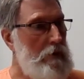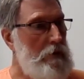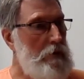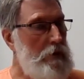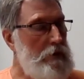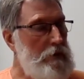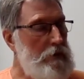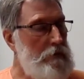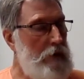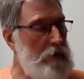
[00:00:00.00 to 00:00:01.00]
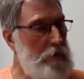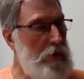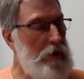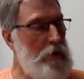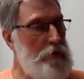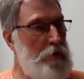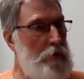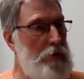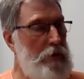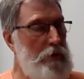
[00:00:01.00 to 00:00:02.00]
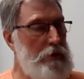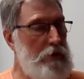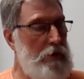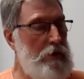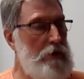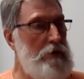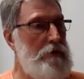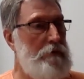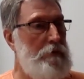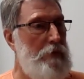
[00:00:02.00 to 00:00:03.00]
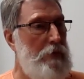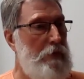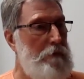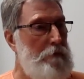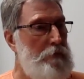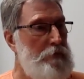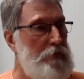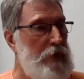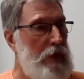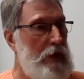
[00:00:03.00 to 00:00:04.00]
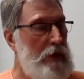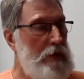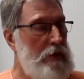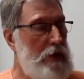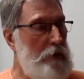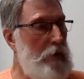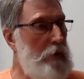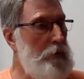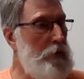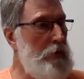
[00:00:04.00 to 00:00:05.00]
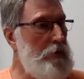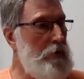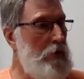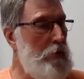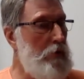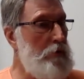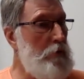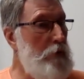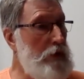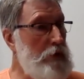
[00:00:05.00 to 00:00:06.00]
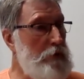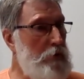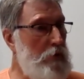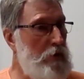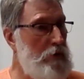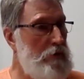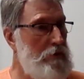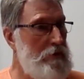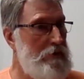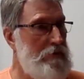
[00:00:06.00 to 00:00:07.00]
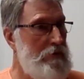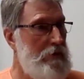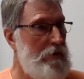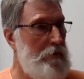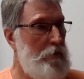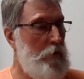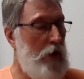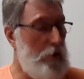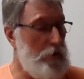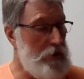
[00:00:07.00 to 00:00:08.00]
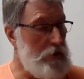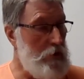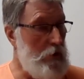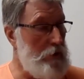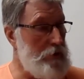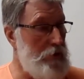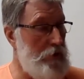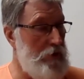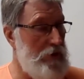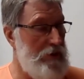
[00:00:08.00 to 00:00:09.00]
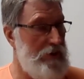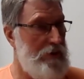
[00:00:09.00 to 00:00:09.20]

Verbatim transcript: with mathematical formula and so on. And he's come up with a wonderful metaphor for how this is all obscured.